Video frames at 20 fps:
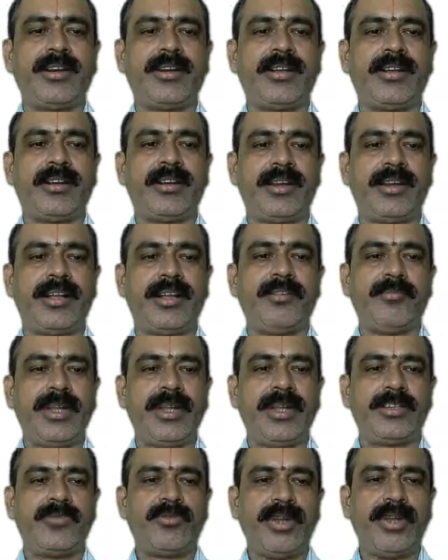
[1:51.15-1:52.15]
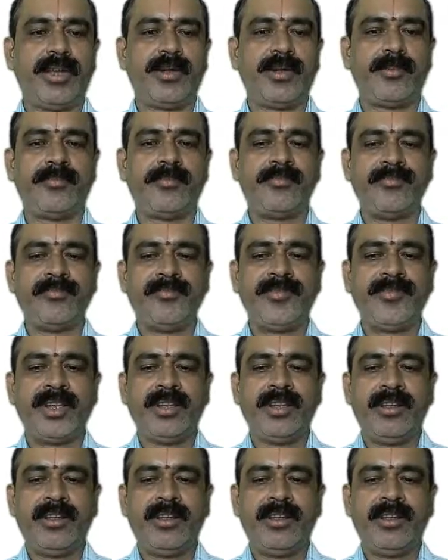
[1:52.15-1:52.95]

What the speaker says: that are taken place today